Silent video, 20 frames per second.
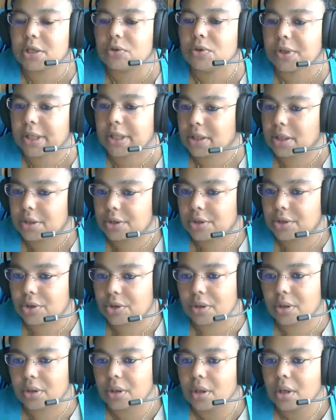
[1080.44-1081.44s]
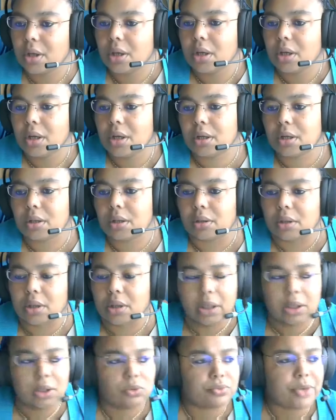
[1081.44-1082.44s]
look at the
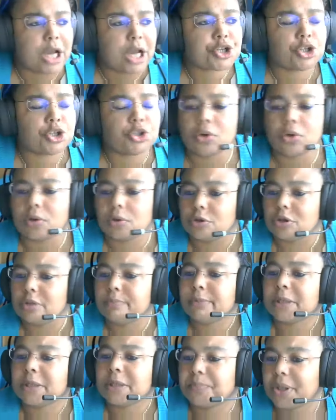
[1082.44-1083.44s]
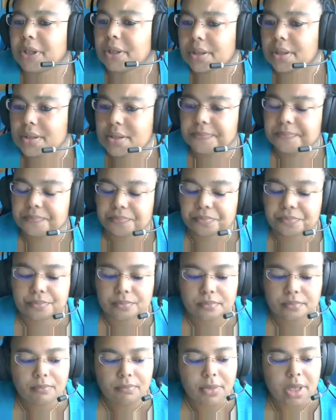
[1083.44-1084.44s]
rational human beings,
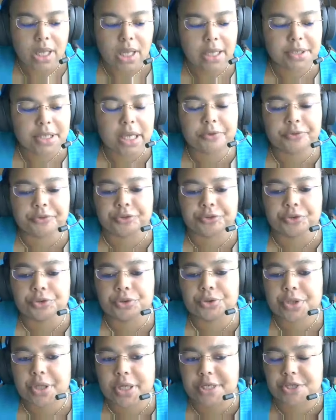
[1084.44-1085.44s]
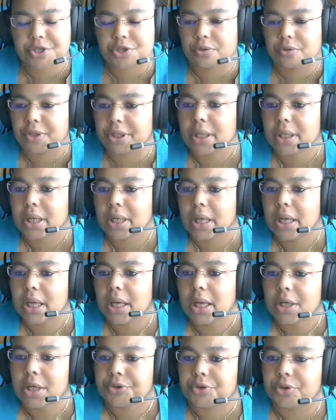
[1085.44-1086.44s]
and then through history,
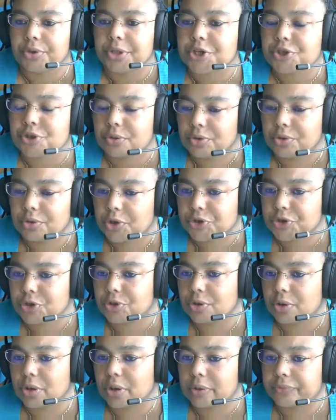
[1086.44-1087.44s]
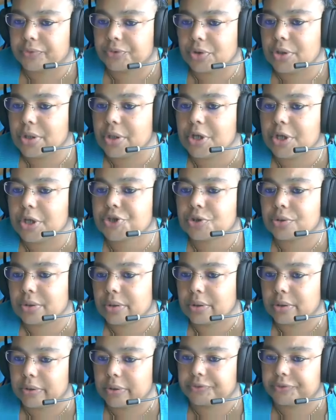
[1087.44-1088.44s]
the notion
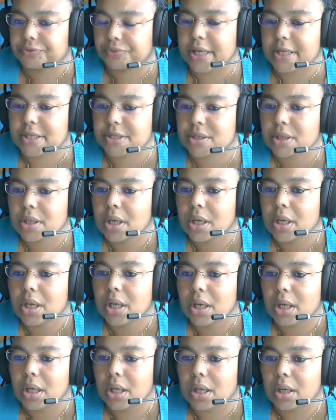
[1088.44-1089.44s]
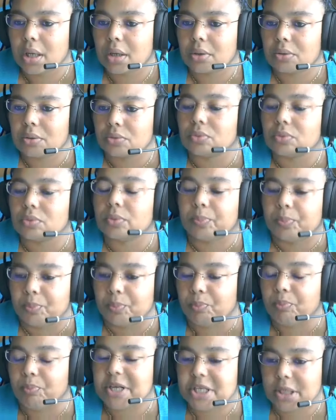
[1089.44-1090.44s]
of race
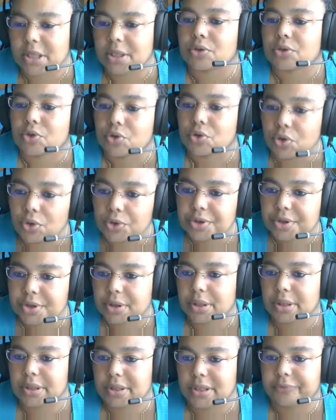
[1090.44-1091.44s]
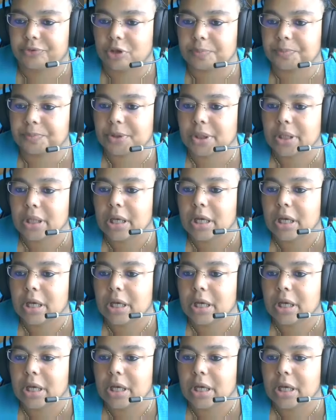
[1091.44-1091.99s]
basically could develop